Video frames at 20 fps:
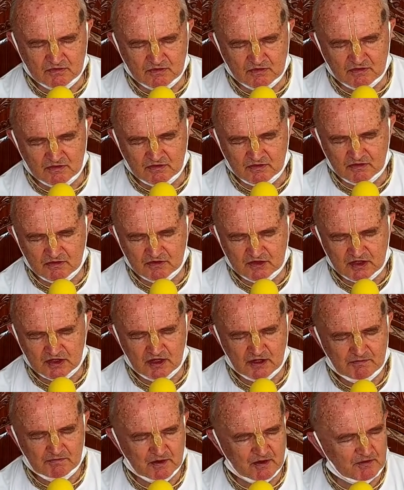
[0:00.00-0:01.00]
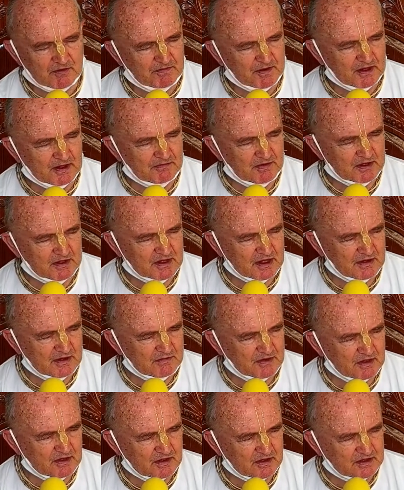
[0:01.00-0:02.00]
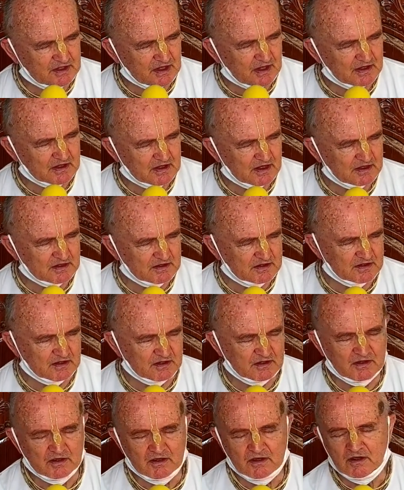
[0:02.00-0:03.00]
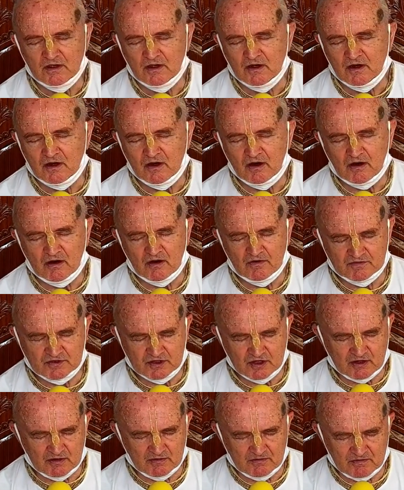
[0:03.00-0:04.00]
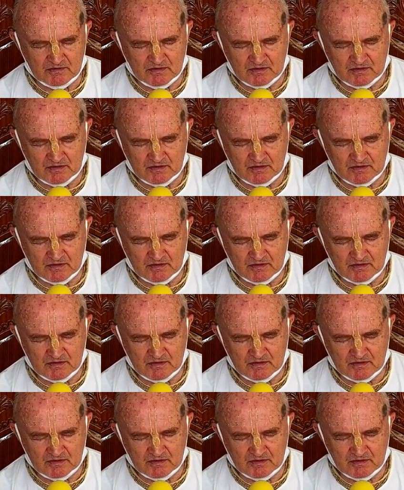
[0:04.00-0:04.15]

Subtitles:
Srila Prabhupada became the target of some